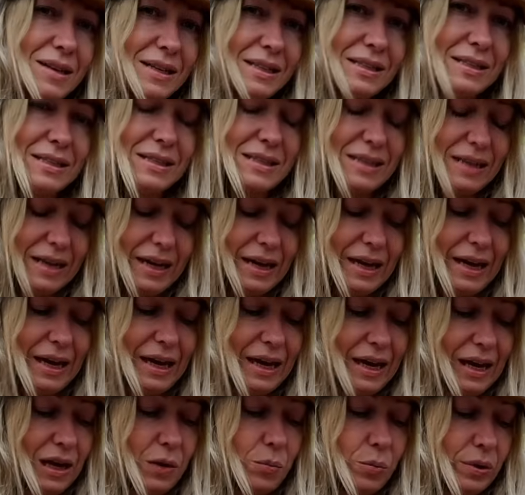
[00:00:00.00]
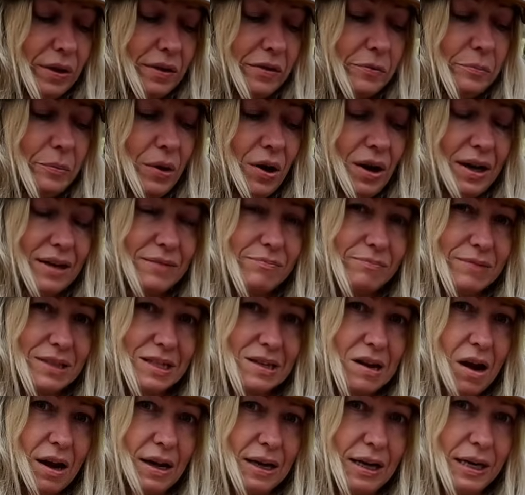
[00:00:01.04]
I sit here with my
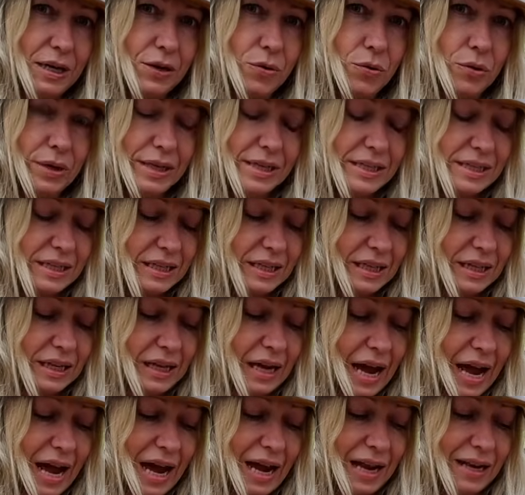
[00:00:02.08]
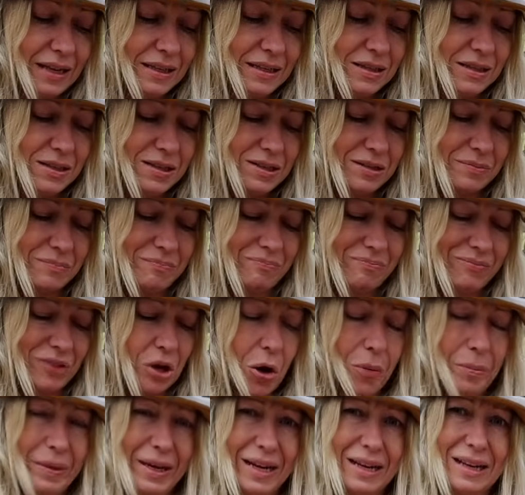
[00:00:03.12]
slightly noisy and
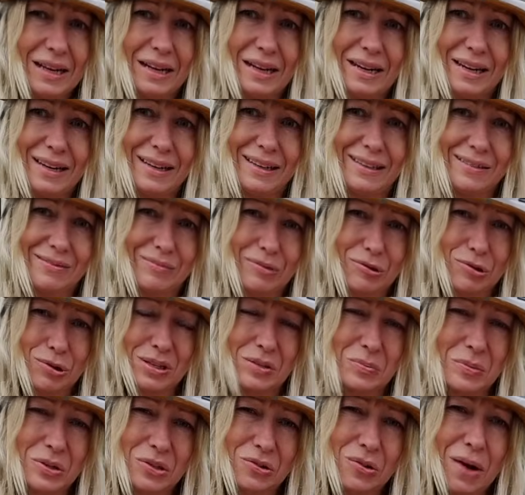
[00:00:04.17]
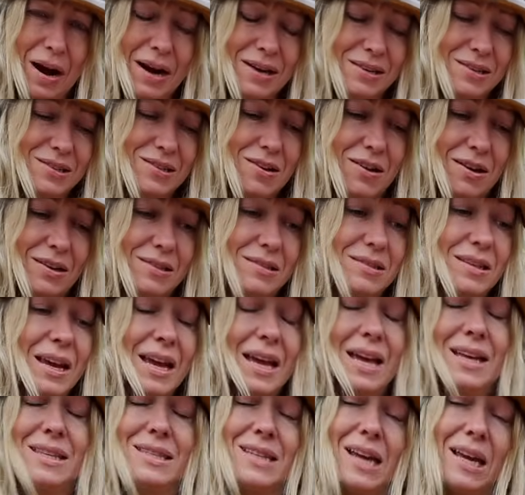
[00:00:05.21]
comically Christmas cracker sized
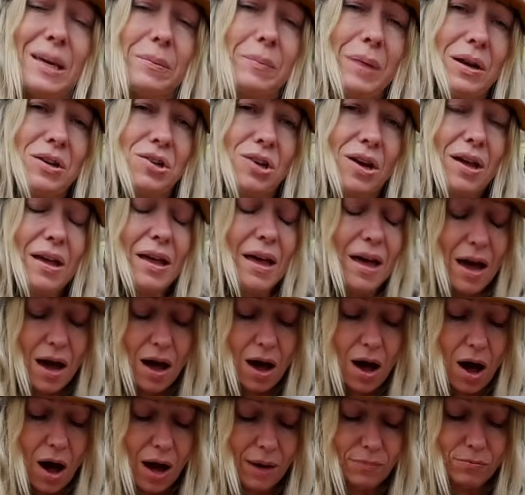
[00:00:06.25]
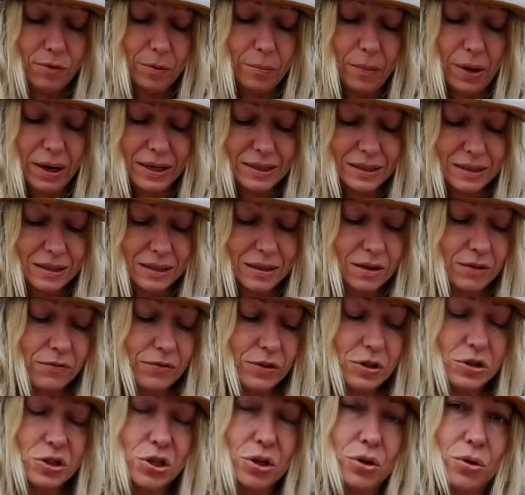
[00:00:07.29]
tape measure, I'm reminded of
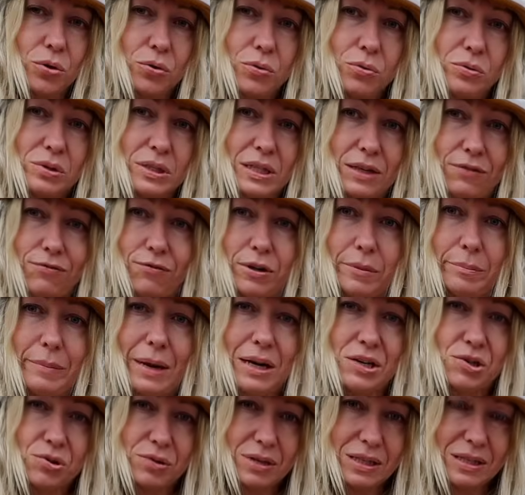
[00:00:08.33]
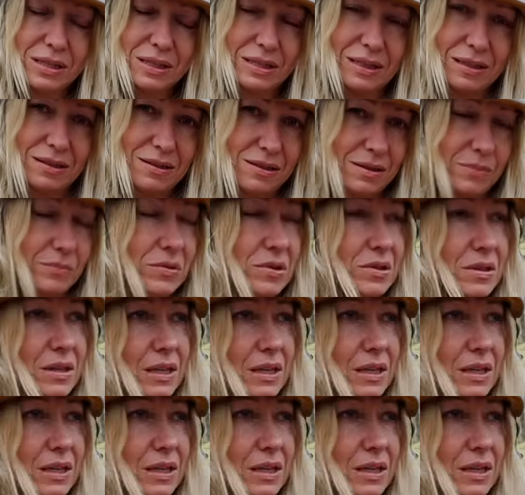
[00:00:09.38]
the two different measuring systems,